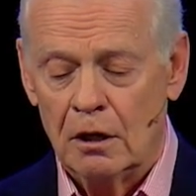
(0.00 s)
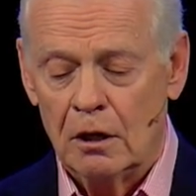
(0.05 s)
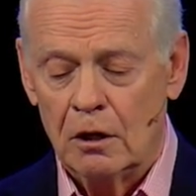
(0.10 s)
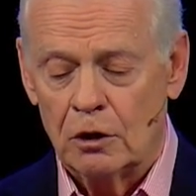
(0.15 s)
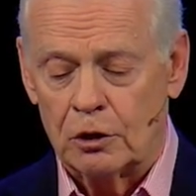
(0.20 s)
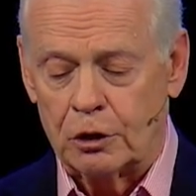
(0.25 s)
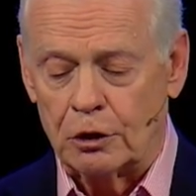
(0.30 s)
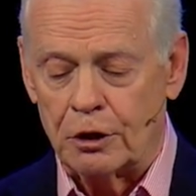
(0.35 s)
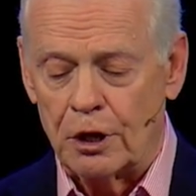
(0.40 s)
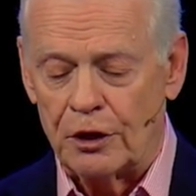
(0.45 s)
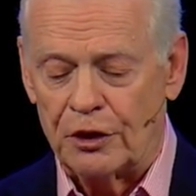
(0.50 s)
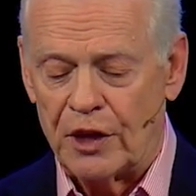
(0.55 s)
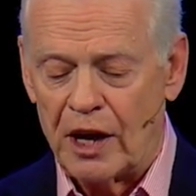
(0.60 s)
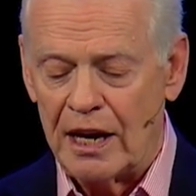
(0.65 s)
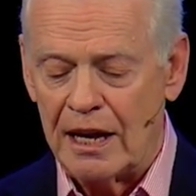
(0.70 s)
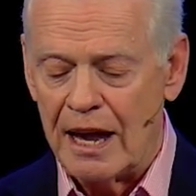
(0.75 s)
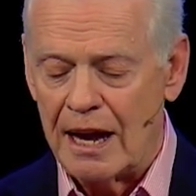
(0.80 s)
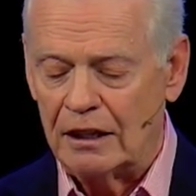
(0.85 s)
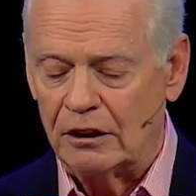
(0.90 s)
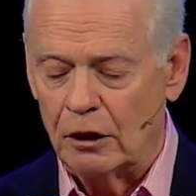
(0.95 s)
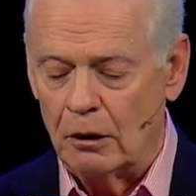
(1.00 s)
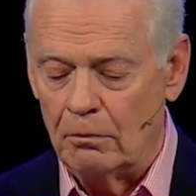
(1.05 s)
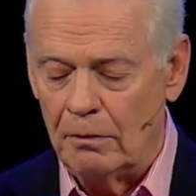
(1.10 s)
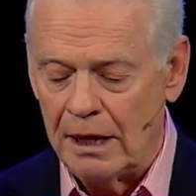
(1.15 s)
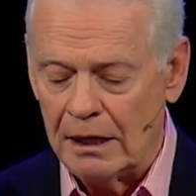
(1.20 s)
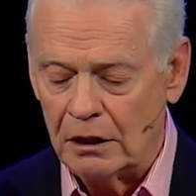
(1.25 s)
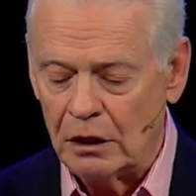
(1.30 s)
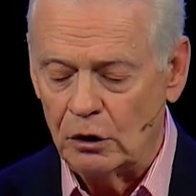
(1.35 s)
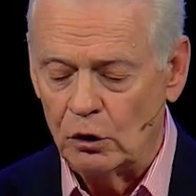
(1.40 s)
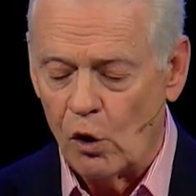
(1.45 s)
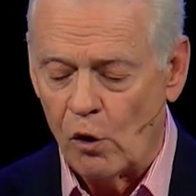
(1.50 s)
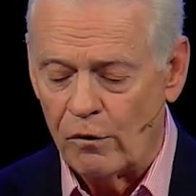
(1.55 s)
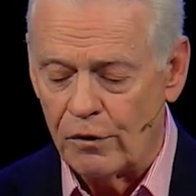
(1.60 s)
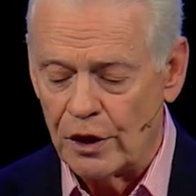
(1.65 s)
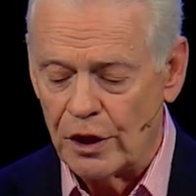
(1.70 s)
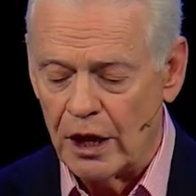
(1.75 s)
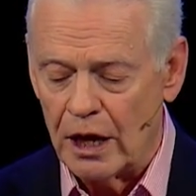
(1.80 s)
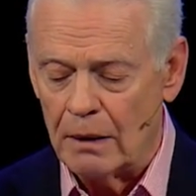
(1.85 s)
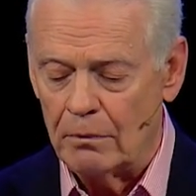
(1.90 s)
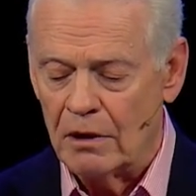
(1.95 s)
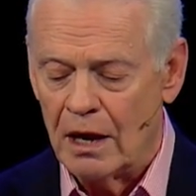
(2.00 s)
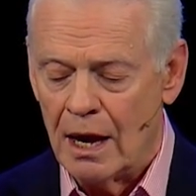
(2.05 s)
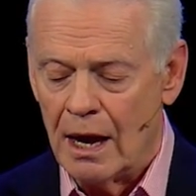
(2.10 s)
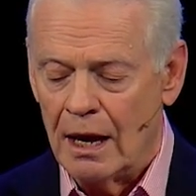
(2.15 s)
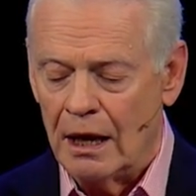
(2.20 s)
so that they had dominion over them.